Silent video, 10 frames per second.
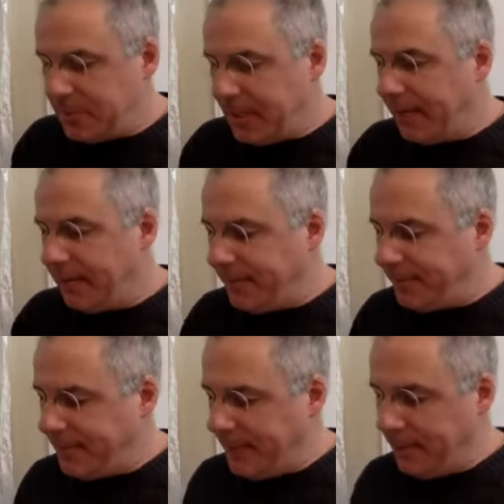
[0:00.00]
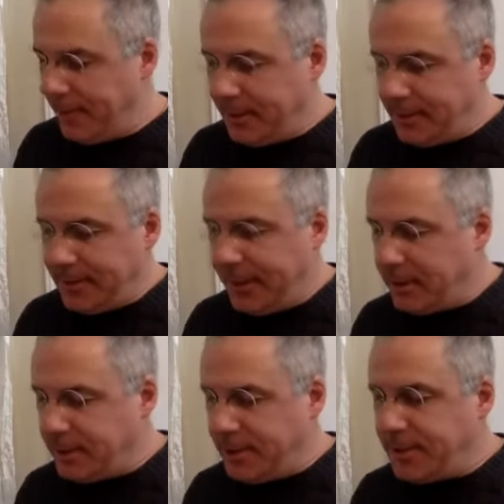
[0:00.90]
15 minutes
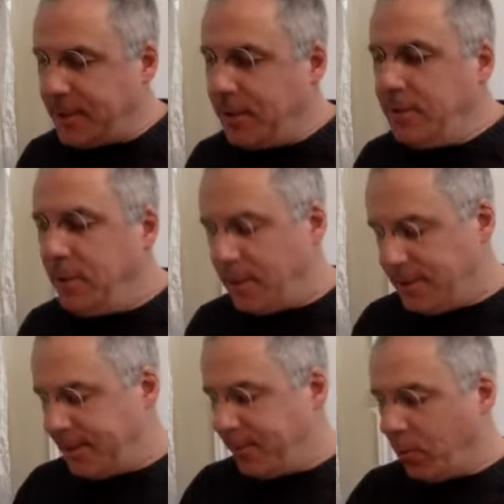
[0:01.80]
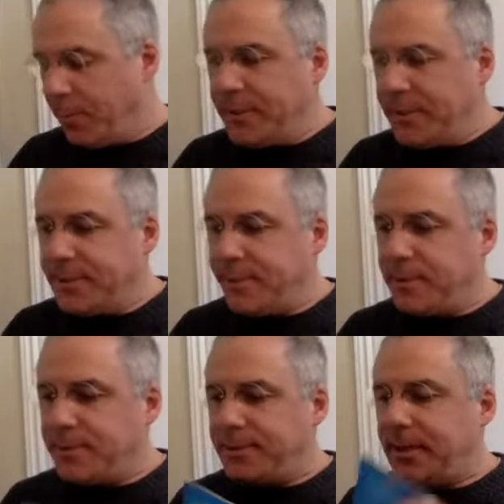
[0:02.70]
here, just on some more
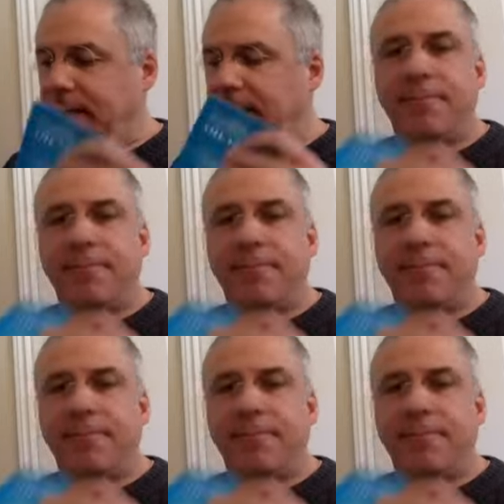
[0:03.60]
principles